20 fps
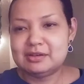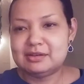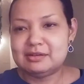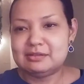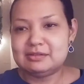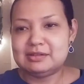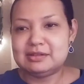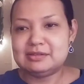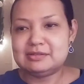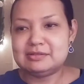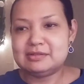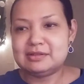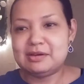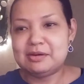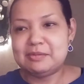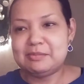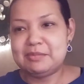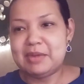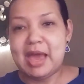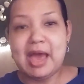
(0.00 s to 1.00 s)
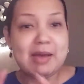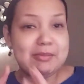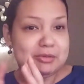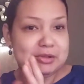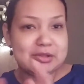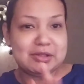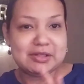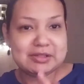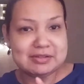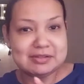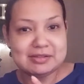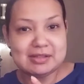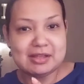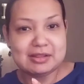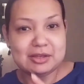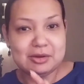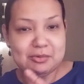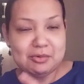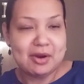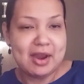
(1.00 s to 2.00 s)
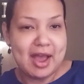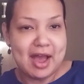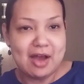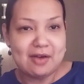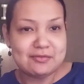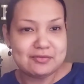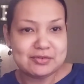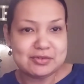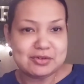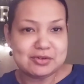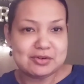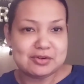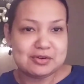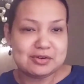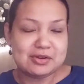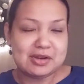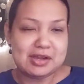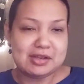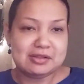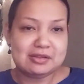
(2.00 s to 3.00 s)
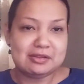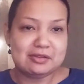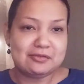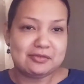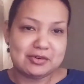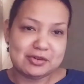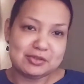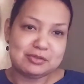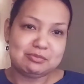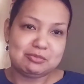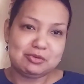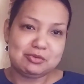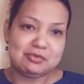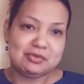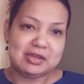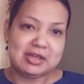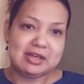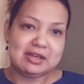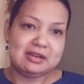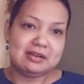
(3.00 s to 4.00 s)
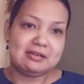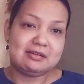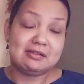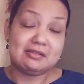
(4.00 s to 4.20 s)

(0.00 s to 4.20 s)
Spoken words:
these amulets that they were after in the first movie,